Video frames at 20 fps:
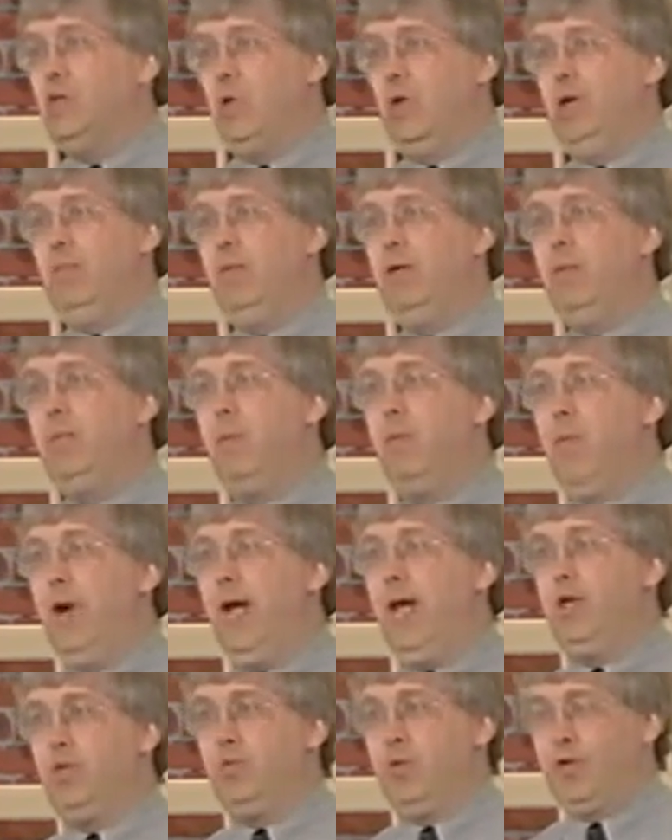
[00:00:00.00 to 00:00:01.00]
when a minimum
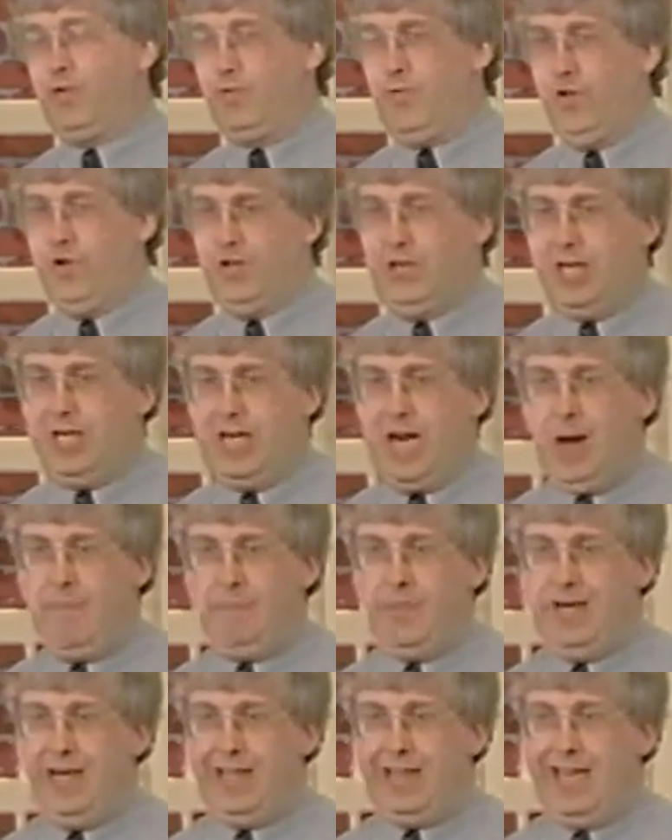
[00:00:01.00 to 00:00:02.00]
wage was first
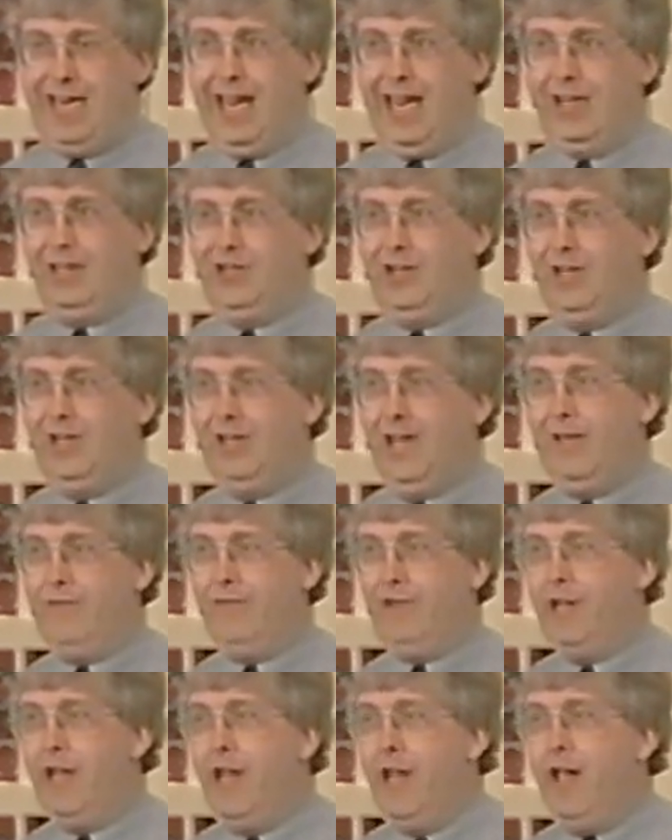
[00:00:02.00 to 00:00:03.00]
adopted at the national
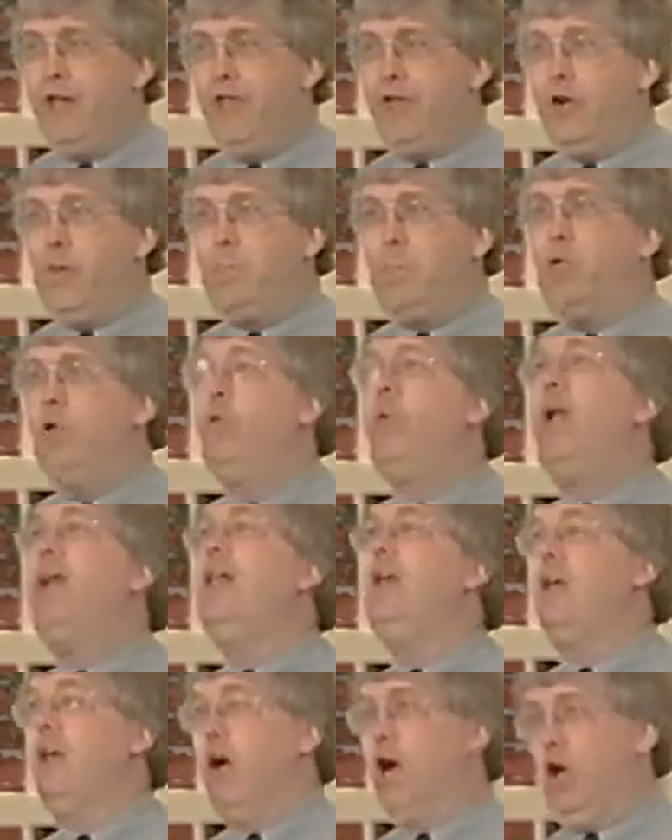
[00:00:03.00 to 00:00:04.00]
level, there are
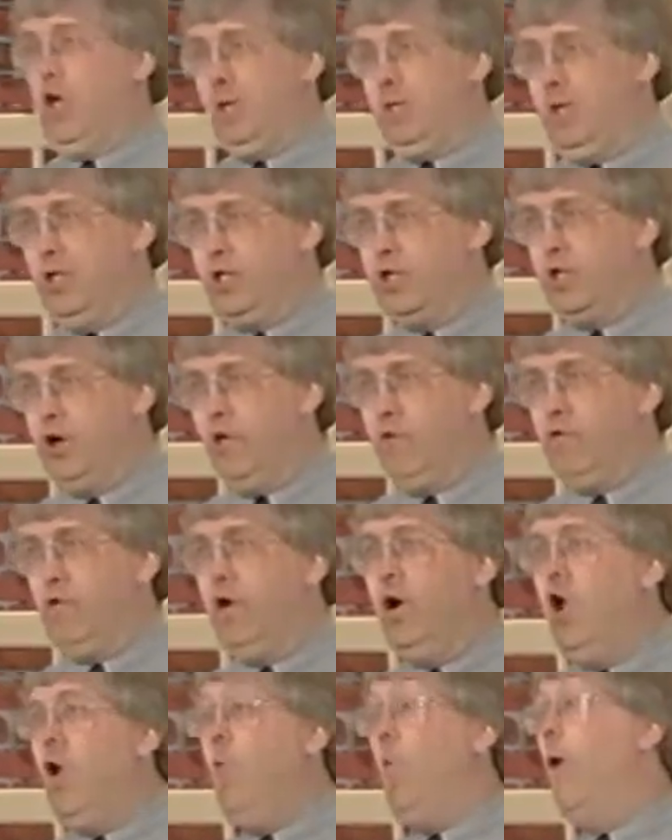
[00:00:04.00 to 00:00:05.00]
perennial arguments
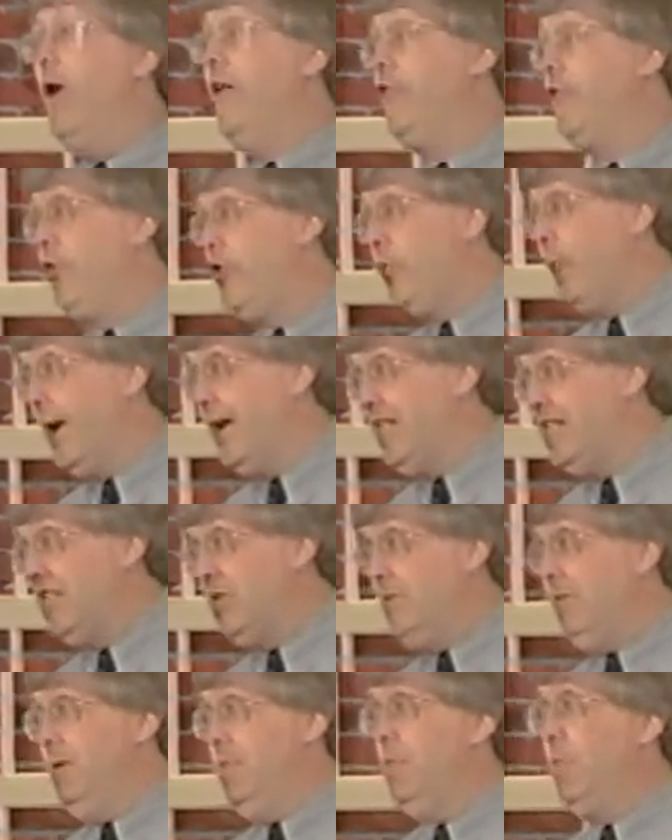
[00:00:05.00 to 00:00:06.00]
over whether to raise the
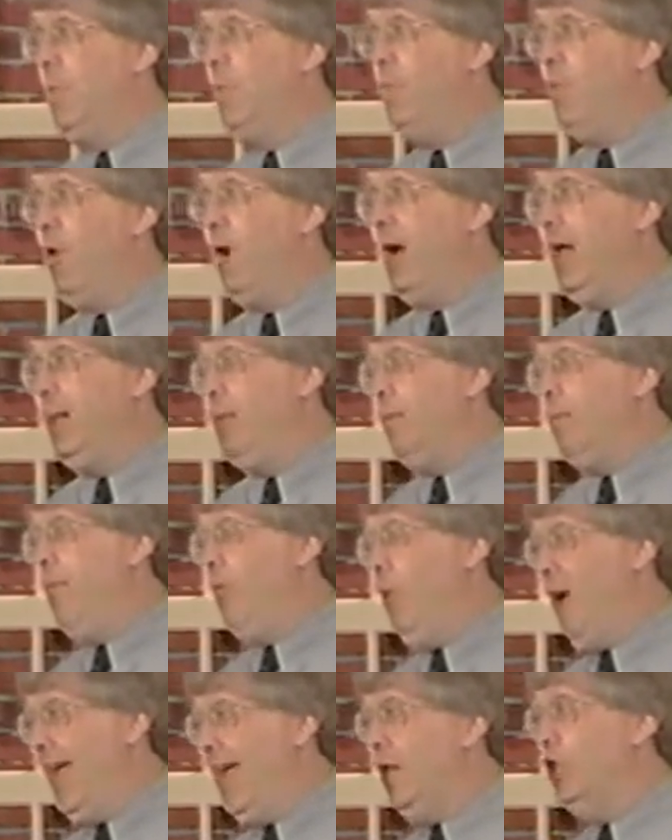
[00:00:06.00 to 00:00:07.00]
minimum
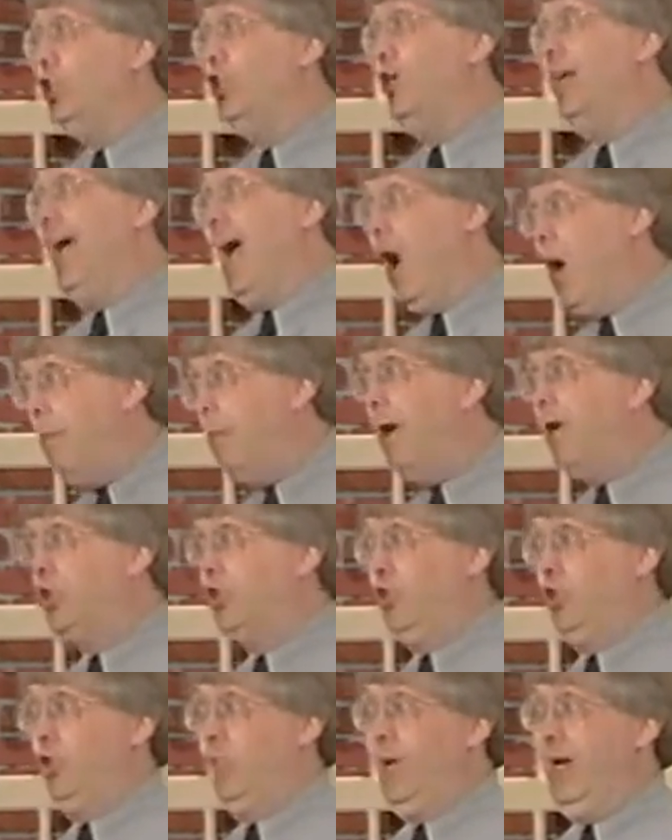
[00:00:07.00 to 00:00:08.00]
wage and how
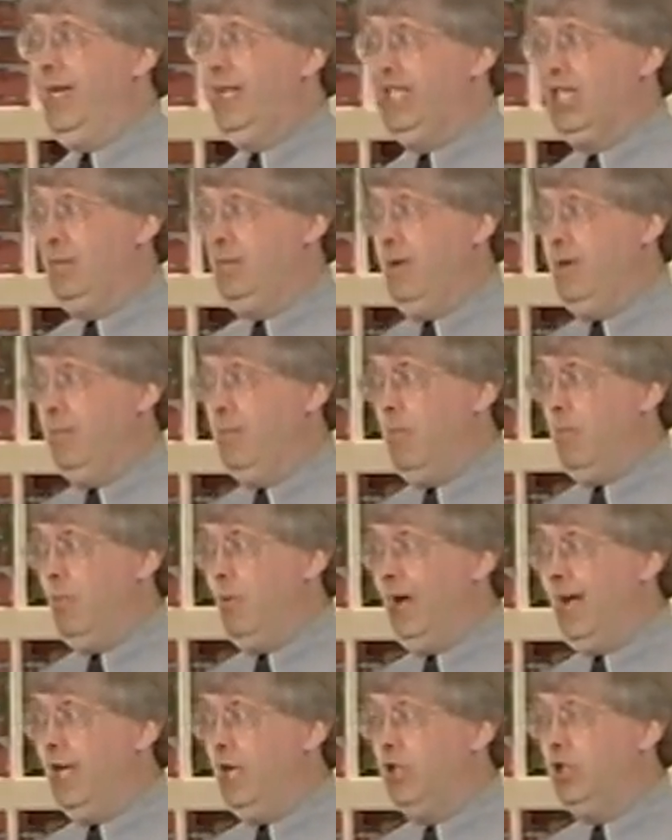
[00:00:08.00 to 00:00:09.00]
much to raise the minimum
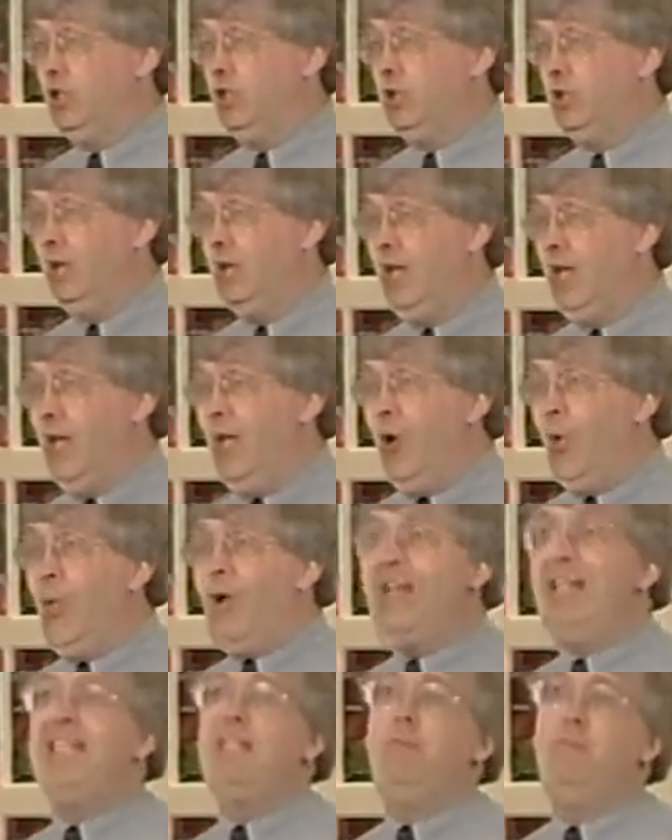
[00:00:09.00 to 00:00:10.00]
wage.
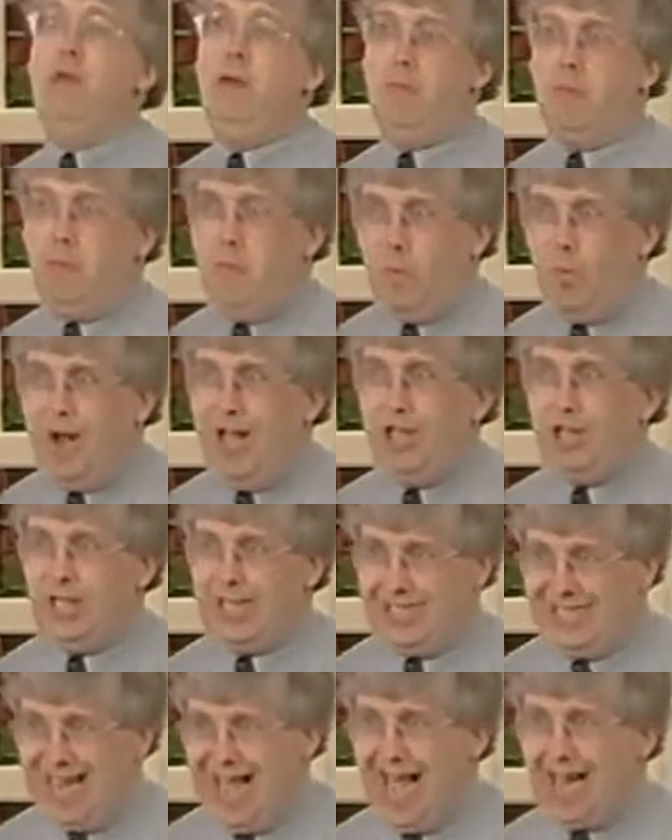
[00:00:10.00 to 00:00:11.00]
What is a minimum wage
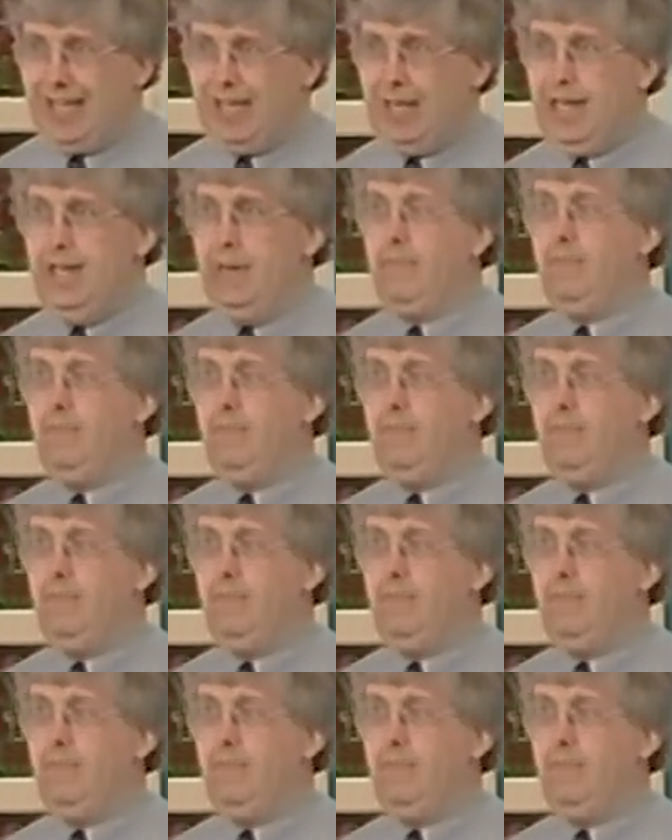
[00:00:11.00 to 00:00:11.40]
exactly?